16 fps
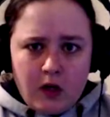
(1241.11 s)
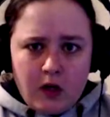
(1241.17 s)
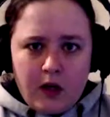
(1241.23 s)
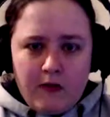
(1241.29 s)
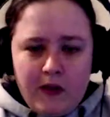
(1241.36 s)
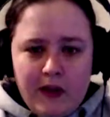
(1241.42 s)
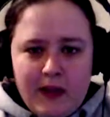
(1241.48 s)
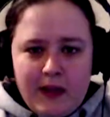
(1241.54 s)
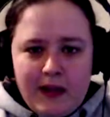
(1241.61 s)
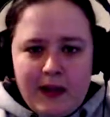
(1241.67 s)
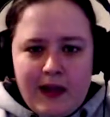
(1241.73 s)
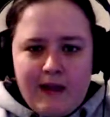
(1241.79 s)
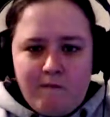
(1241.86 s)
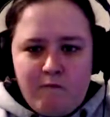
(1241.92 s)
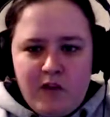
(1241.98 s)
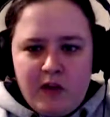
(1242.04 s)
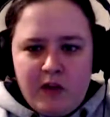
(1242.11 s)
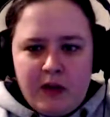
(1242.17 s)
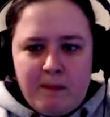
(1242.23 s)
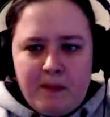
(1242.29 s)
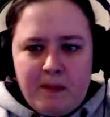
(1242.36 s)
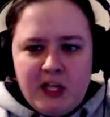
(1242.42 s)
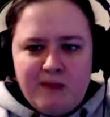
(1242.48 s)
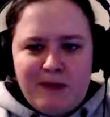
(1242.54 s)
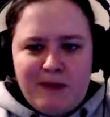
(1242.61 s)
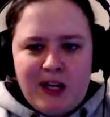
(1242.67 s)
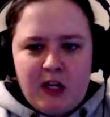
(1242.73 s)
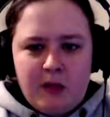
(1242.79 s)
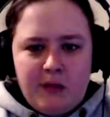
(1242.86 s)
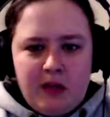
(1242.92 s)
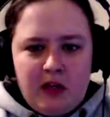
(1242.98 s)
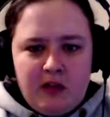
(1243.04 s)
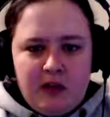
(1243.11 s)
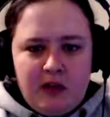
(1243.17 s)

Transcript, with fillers: I feel like I'm dealing with a boss fight coming on